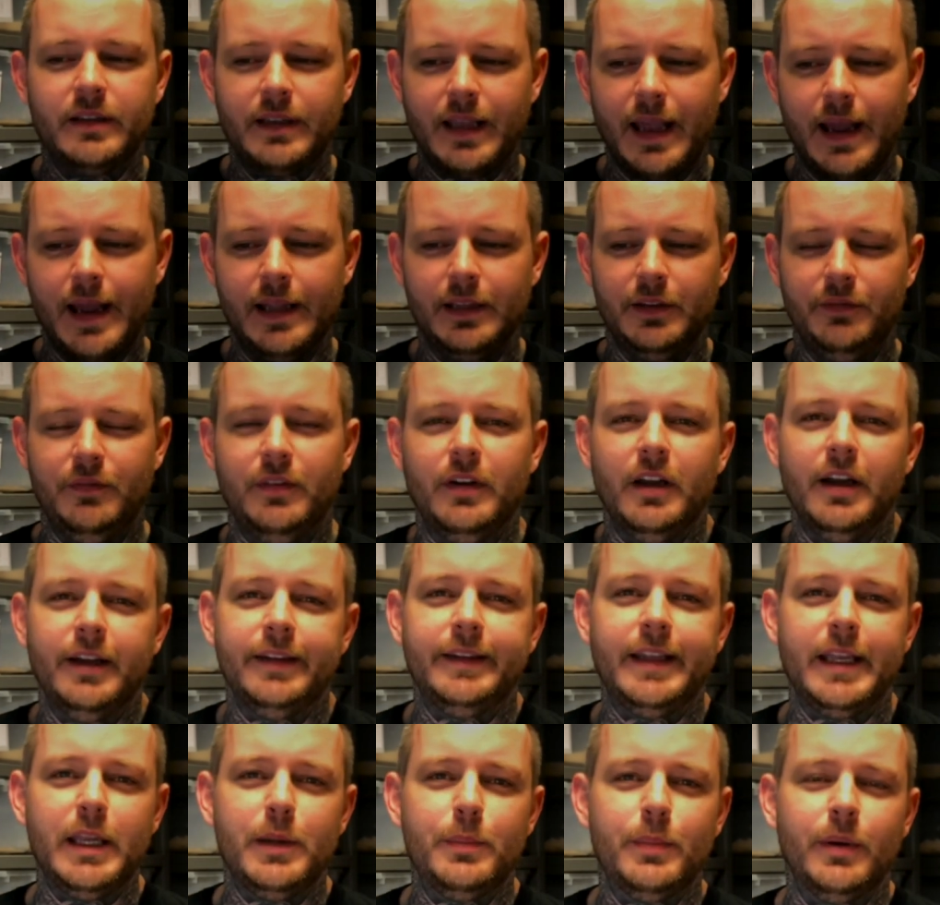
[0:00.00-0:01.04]
kind of a
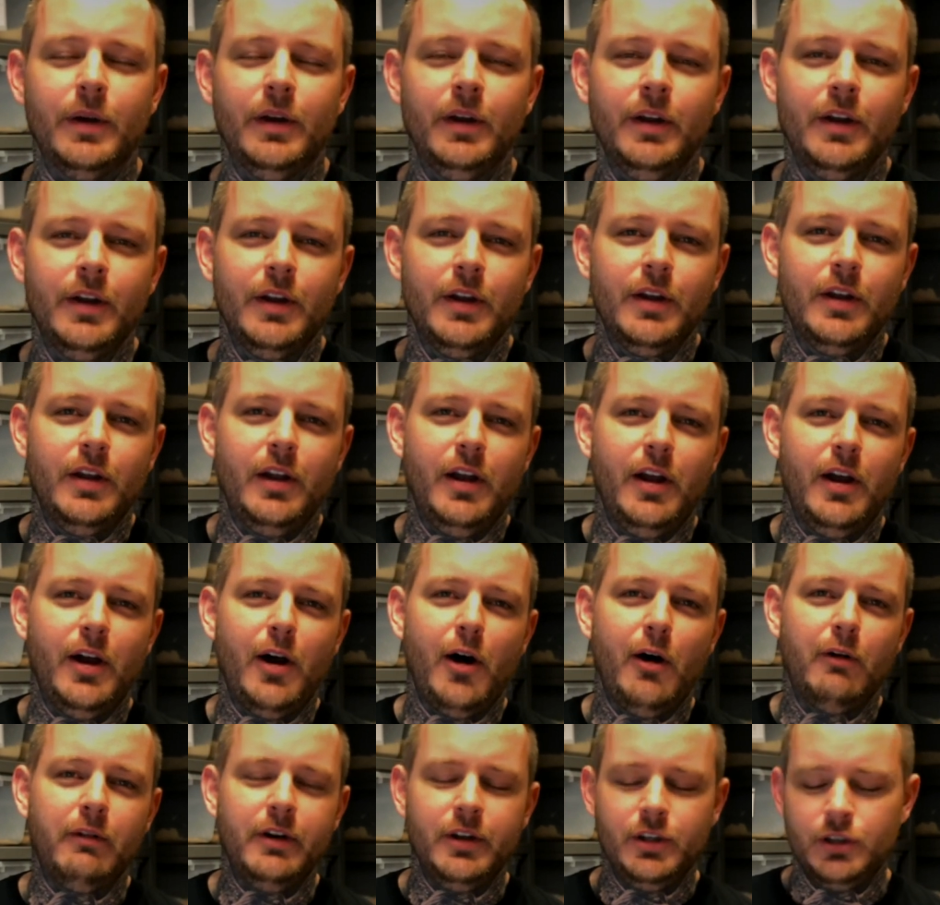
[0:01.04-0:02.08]
deeper
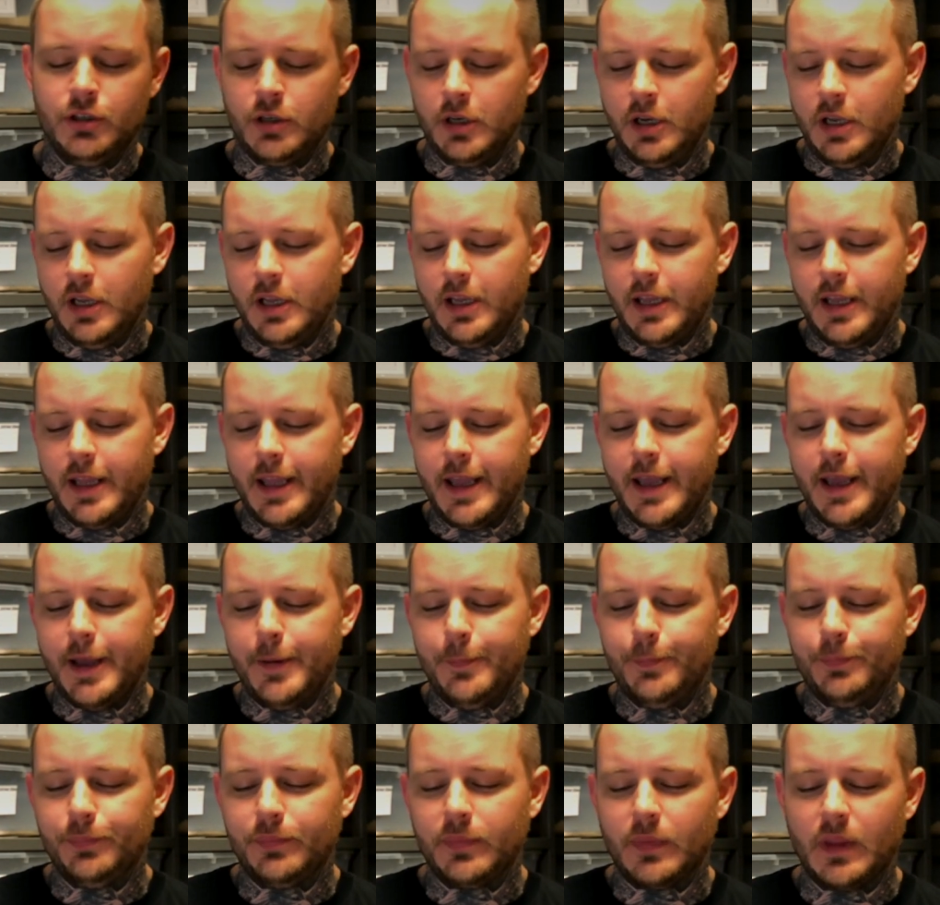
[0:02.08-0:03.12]
orange,
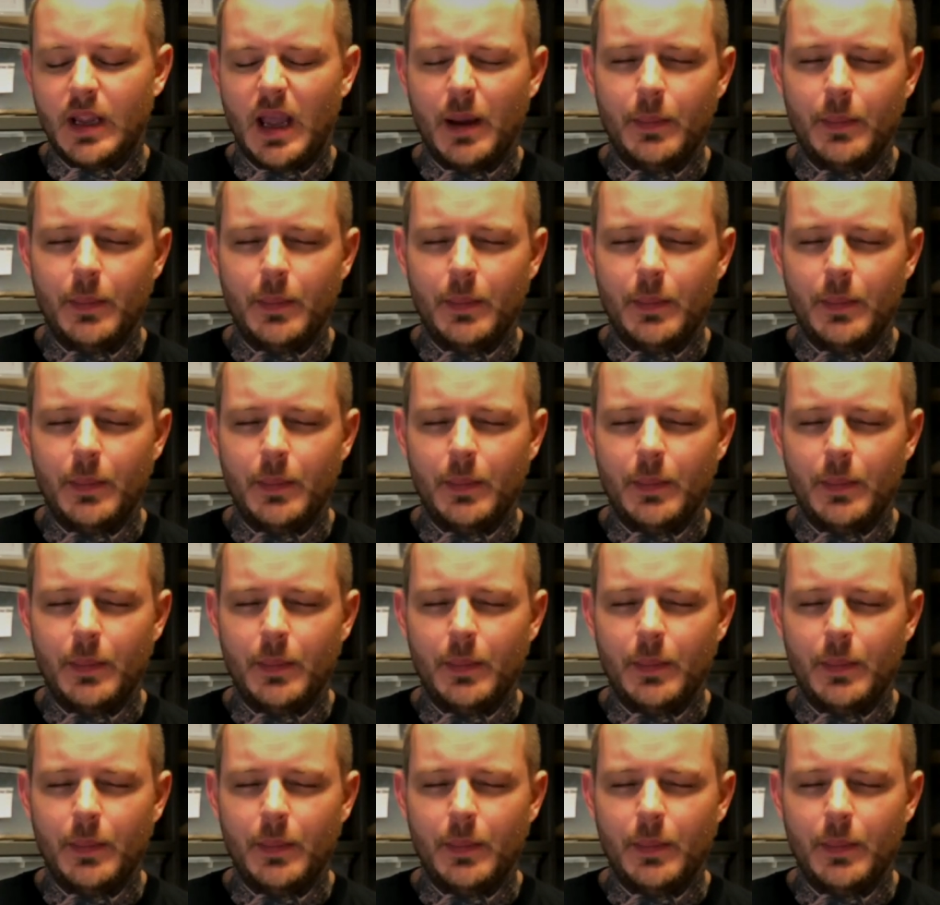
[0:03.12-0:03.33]
I'm